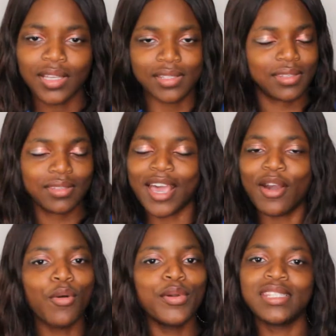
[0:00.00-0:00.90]
because i
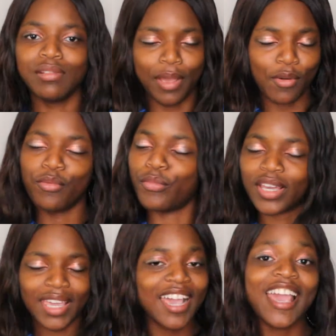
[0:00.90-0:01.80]
always do my
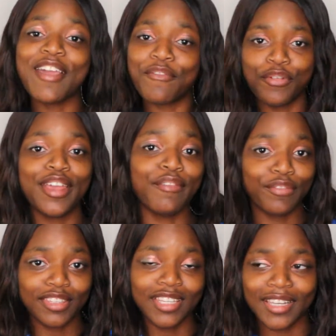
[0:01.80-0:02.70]
homework every
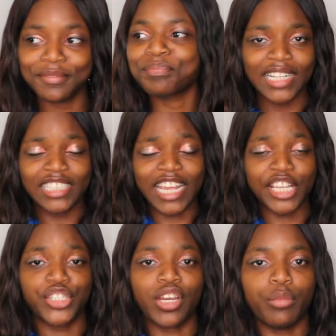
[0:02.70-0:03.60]
every day and in
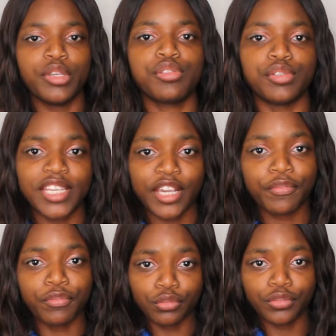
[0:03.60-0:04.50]
nigeria we used to take
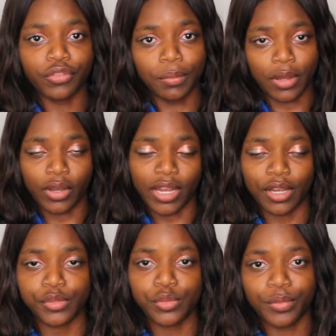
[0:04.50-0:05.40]
food from our
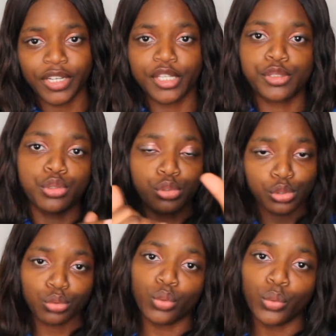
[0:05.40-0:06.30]
house to bring it to
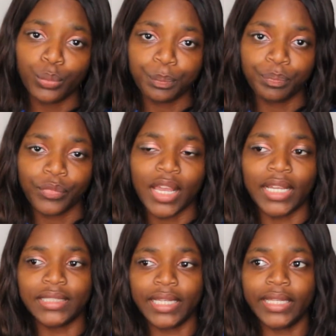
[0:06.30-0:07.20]
school
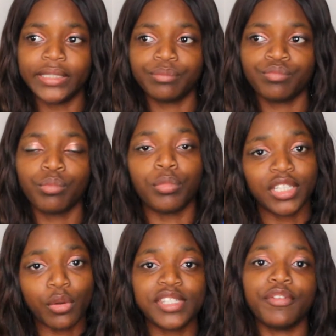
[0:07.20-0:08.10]
and then but
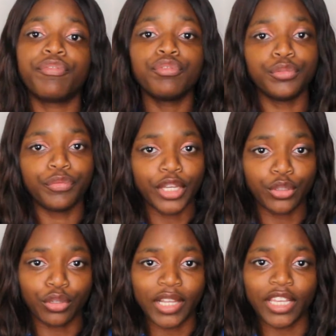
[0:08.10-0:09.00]
there was a food
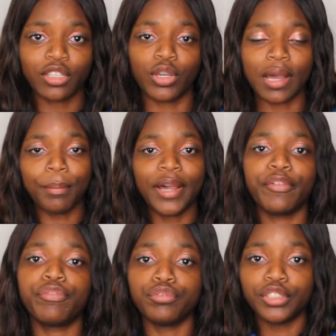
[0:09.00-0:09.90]
vendor like you can buy
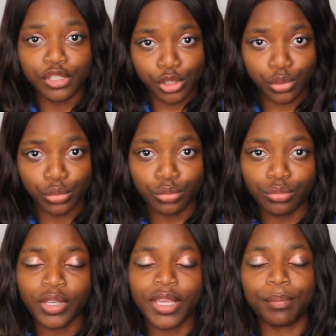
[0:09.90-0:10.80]
food in
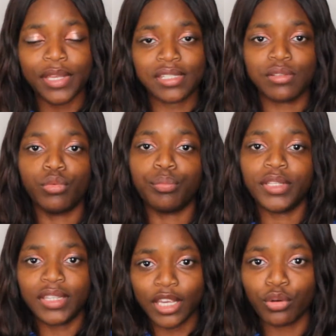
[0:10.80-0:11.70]
school a person will be
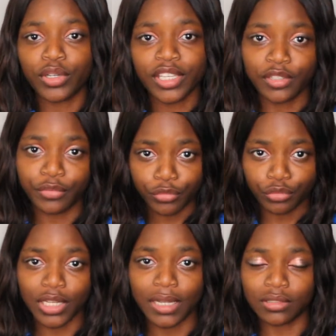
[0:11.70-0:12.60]
there cooking the
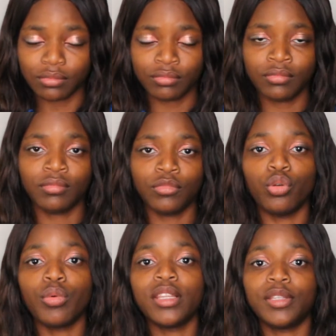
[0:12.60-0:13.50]
food and
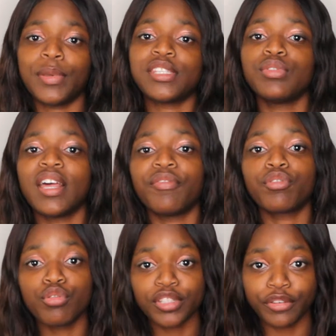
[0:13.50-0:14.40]
no the person would have
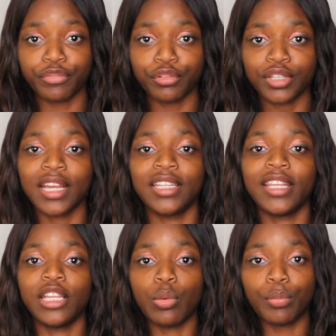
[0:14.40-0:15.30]
cooked the food and
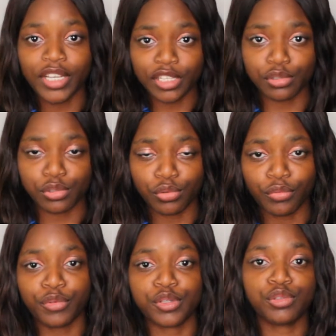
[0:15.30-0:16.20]
then they will bring it to school
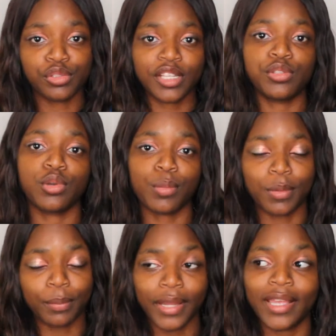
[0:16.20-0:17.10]
for students to come
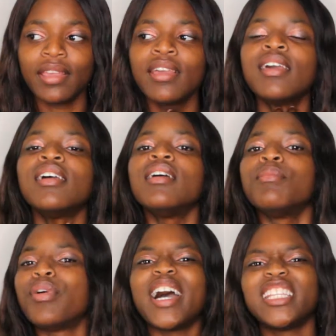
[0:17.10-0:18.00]
and buy
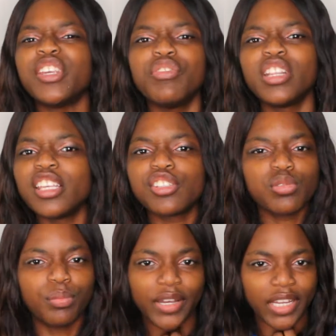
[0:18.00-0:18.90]
but i didn't really used
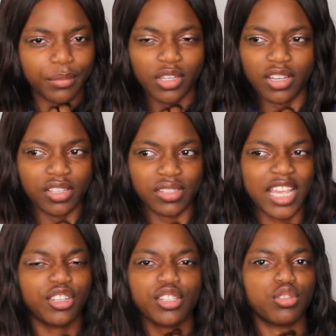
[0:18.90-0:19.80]
to buy because
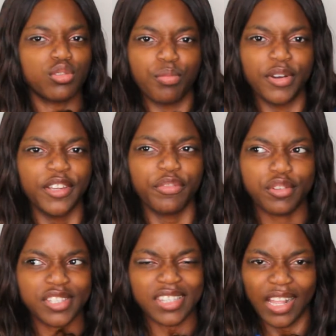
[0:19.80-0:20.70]
i just took money
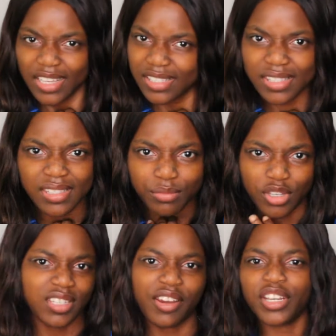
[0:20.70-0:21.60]
for snacks
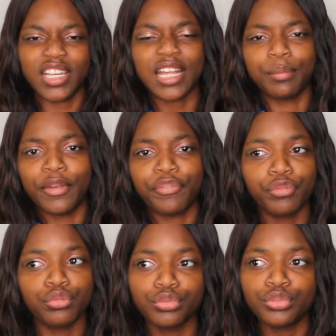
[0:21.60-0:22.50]
because i already had my
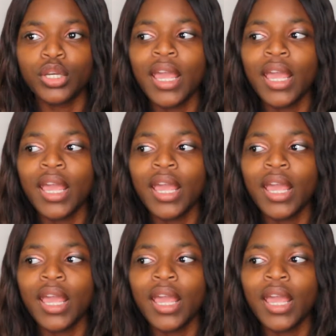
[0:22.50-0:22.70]
food